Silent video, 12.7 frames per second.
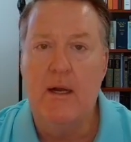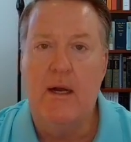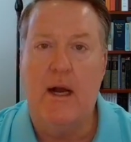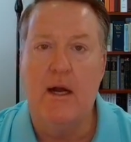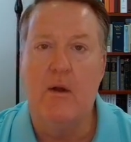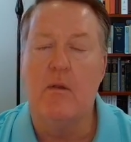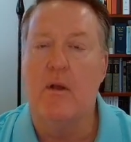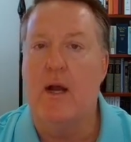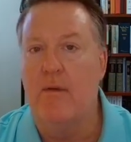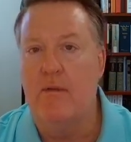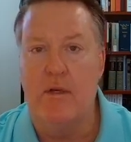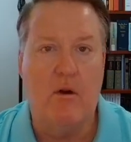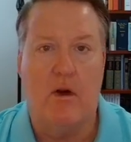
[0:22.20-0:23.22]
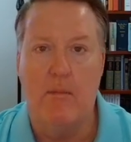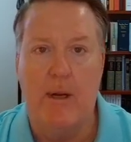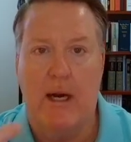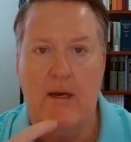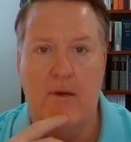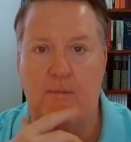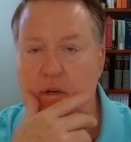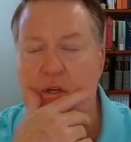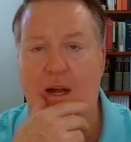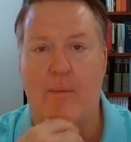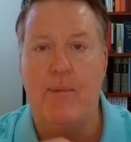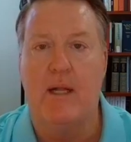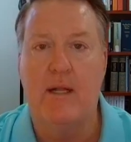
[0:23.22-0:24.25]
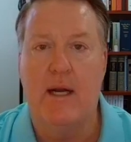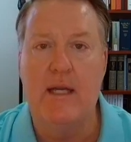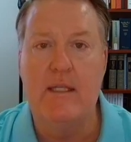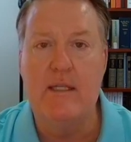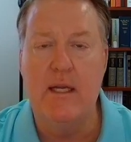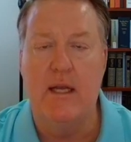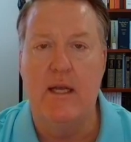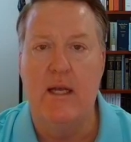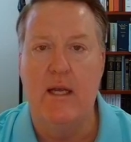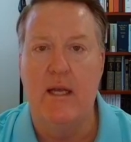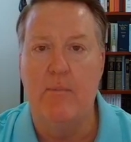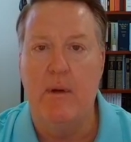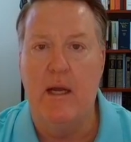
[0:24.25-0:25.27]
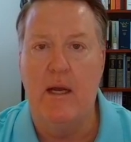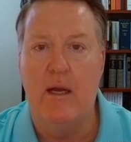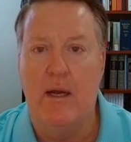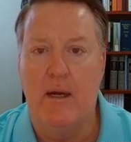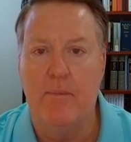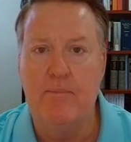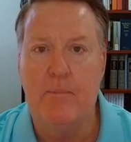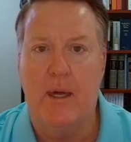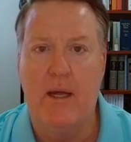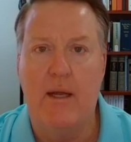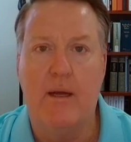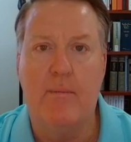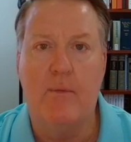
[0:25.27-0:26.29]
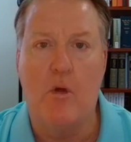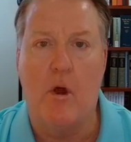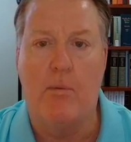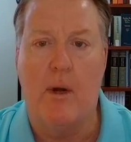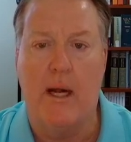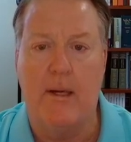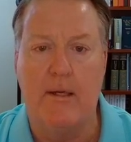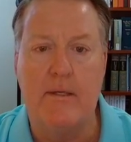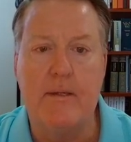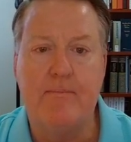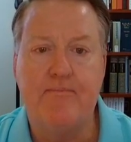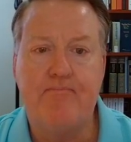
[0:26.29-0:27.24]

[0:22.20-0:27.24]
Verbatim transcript: I go live and talk about a different topic that I see in, in my law practice.